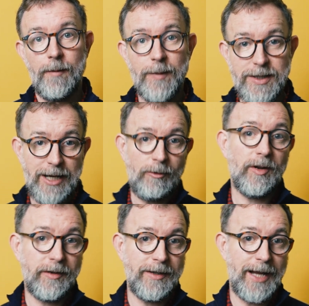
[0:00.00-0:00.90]

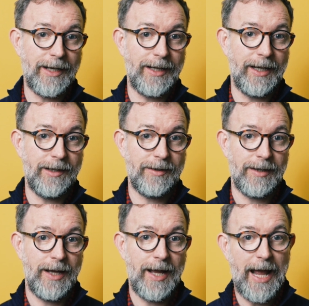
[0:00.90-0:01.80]
materials and techniques,
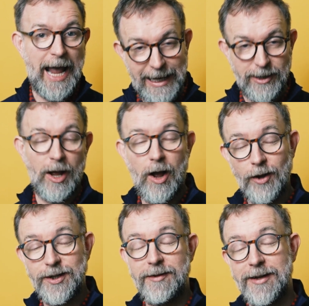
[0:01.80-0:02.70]
and
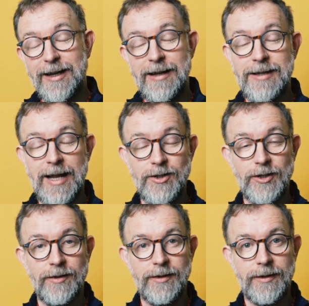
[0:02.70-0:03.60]
artistic
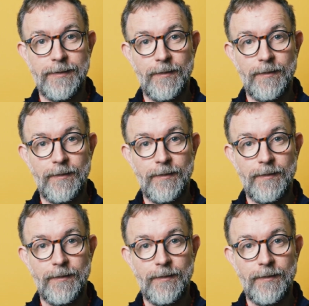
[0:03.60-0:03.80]
intentions.